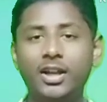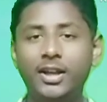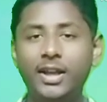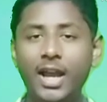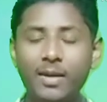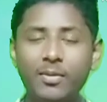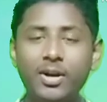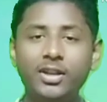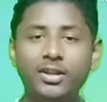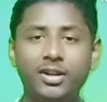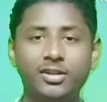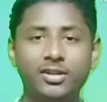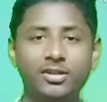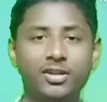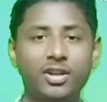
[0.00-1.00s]
gamma
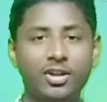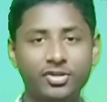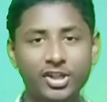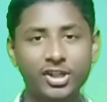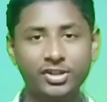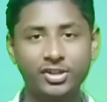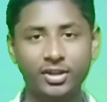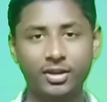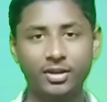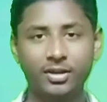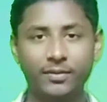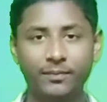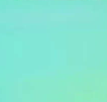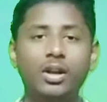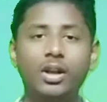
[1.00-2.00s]
increases
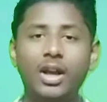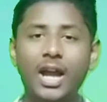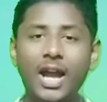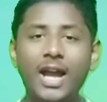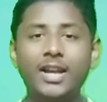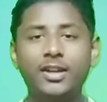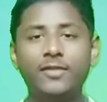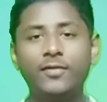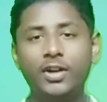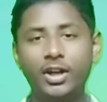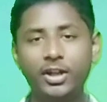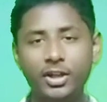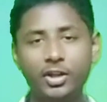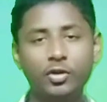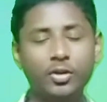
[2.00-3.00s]
drastically. And if we
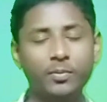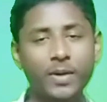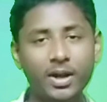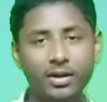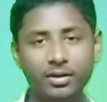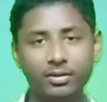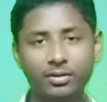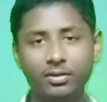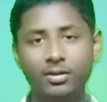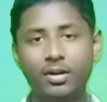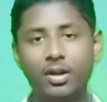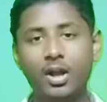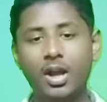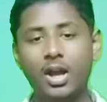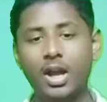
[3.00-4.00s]
continue the pattern,
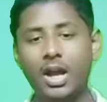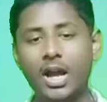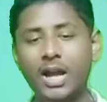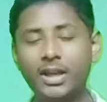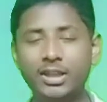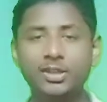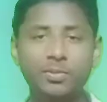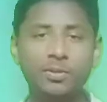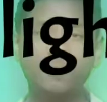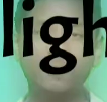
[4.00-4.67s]
at the speed